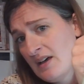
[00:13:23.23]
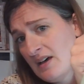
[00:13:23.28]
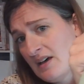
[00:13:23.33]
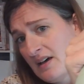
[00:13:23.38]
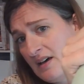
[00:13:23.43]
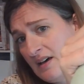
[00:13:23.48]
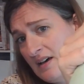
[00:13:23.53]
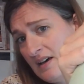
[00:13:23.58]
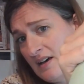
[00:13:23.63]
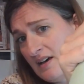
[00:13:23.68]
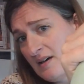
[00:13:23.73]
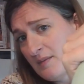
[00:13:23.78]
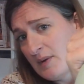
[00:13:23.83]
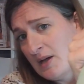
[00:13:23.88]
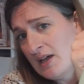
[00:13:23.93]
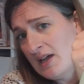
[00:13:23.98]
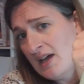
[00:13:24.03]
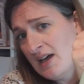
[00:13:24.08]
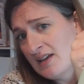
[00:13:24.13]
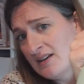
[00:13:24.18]

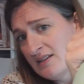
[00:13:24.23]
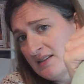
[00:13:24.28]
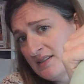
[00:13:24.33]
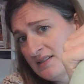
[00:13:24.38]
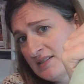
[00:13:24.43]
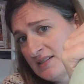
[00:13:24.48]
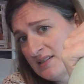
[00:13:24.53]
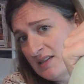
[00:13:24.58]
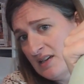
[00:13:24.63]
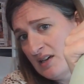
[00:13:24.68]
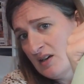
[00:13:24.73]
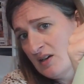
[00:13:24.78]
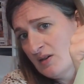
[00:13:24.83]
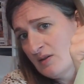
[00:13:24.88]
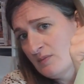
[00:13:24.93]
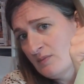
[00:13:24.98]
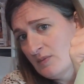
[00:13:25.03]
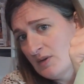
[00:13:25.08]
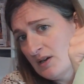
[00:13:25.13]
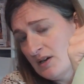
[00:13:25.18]
I added
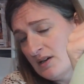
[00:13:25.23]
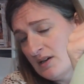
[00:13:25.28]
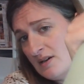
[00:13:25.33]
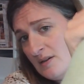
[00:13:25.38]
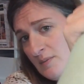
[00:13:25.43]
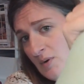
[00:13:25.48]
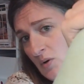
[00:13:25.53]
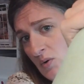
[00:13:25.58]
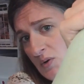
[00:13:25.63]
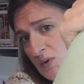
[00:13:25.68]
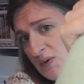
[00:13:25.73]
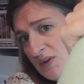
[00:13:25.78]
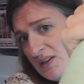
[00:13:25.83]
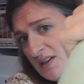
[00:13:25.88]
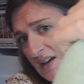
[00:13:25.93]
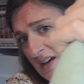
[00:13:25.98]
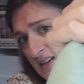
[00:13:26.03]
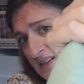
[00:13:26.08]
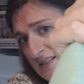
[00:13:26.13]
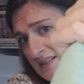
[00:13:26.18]
some, you can
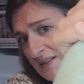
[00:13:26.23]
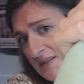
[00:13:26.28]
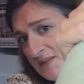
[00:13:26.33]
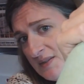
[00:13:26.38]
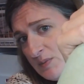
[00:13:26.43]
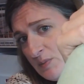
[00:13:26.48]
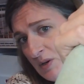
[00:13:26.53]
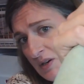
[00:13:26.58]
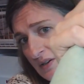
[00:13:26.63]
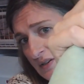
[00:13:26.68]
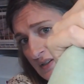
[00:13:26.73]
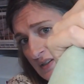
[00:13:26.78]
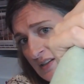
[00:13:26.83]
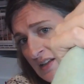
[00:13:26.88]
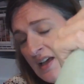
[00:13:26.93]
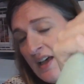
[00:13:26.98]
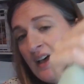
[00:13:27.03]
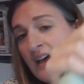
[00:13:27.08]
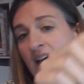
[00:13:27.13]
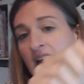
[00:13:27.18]
kind of see the sparkle.
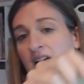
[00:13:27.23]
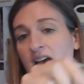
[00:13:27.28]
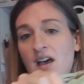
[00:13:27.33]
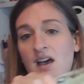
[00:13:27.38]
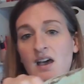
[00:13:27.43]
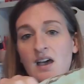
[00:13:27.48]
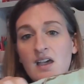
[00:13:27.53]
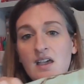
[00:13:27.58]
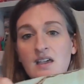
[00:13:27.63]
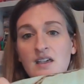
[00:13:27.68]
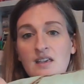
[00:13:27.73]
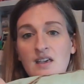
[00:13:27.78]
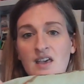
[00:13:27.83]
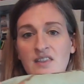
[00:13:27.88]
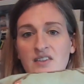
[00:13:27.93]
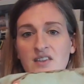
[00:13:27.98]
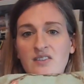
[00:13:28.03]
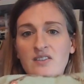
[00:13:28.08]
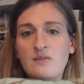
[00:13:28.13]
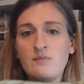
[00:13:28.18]
I
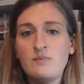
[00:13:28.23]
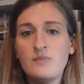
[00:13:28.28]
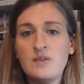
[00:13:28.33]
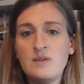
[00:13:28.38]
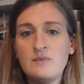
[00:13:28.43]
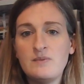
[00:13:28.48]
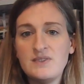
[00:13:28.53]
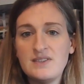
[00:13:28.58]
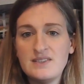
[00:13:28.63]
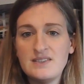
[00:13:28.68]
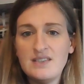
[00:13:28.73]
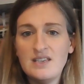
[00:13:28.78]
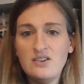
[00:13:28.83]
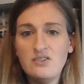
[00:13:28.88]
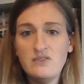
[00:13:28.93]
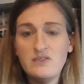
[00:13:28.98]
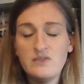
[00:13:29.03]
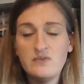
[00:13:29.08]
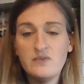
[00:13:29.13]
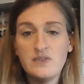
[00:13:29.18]
think that the
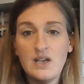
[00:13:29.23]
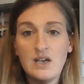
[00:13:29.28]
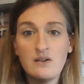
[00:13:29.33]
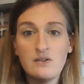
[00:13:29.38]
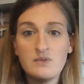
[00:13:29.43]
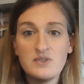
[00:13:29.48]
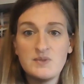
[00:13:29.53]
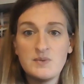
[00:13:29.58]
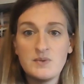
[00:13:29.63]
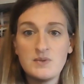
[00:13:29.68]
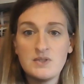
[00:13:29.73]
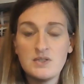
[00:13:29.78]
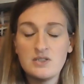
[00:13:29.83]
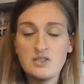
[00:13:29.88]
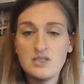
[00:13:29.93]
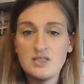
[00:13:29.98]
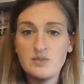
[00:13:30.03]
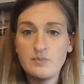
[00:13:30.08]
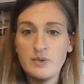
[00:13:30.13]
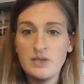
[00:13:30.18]
center of the flower was supposed to
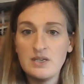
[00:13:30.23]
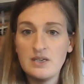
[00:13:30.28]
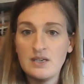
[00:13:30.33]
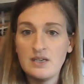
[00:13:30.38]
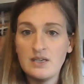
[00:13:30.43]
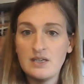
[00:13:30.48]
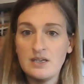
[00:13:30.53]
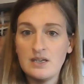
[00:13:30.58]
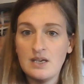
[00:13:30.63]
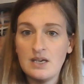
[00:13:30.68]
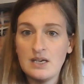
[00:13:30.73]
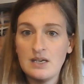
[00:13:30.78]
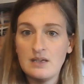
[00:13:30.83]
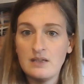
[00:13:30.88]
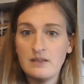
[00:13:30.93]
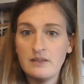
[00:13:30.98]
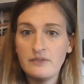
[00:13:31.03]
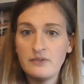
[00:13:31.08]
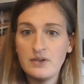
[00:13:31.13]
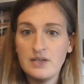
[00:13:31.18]
just be in
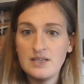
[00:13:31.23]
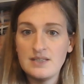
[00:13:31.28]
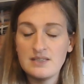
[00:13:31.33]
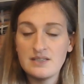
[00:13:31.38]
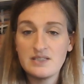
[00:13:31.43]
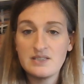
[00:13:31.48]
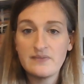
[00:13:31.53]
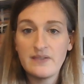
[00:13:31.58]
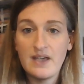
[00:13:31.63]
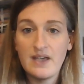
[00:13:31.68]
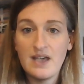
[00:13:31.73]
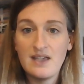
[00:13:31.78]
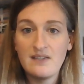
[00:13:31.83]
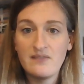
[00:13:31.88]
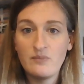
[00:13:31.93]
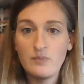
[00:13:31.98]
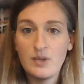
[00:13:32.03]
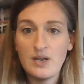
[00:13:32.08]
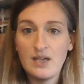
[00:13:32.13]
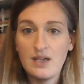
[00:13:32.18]

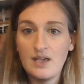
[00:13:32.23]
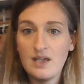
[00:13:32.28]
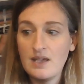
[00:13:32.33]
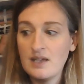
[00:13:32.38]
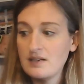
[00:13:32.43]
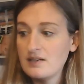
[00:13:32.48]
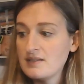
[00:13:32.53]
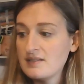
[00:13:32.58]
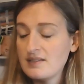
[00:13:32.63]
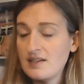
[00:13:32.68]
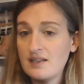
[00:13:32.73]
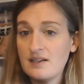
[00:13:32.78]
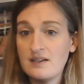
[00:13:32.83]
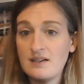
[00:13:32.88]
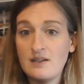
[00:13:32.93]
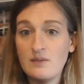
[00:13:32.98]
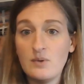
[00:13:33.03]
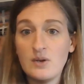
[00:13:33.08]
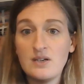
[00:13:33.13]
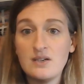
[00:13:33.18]
3865, but I decided
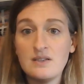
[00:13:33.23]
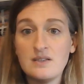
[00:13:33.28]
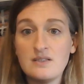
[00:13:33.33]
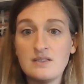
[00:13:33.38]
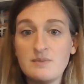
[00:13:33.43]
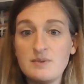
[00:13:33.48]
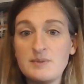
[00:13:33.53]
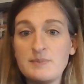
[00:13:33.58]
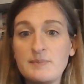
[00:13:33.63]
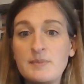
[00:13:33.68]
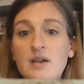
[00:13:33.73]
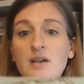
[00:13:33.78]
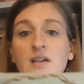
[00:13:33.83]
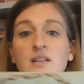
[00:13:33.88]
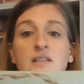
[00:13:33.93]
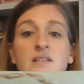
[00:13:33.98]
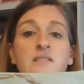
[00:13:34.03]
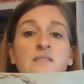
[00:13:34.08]
I wanted it to be sparkly.